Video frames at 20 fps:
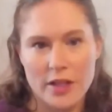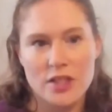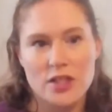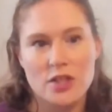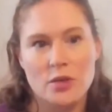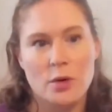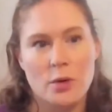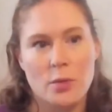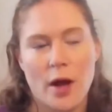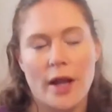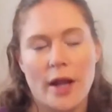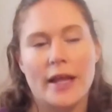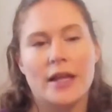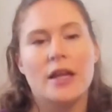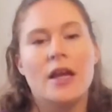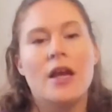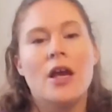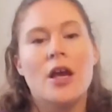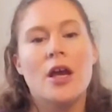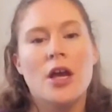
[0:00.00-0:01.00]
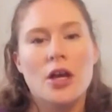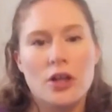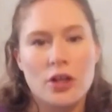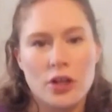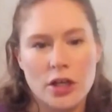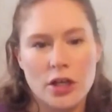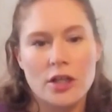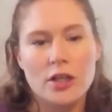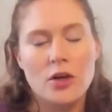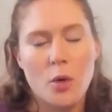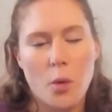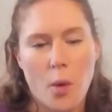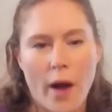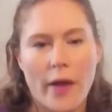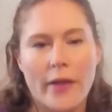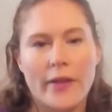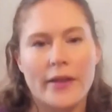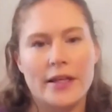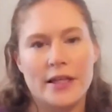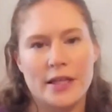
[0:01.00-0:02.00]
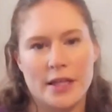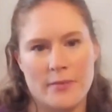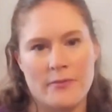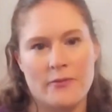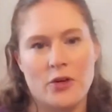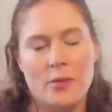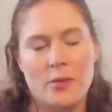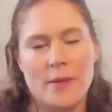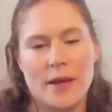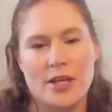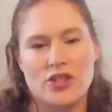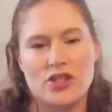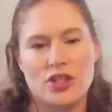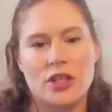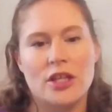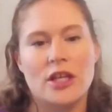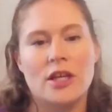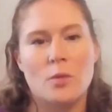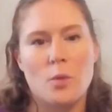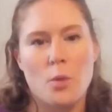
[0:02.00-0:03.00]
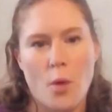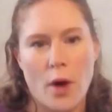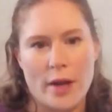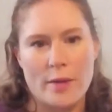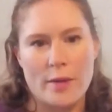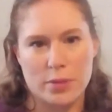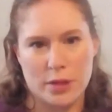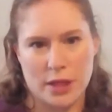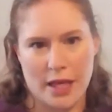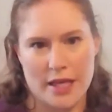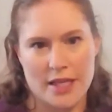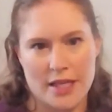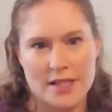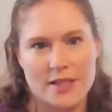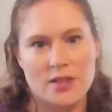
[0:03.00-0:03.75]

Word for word: And so we wanted good quality information in one place.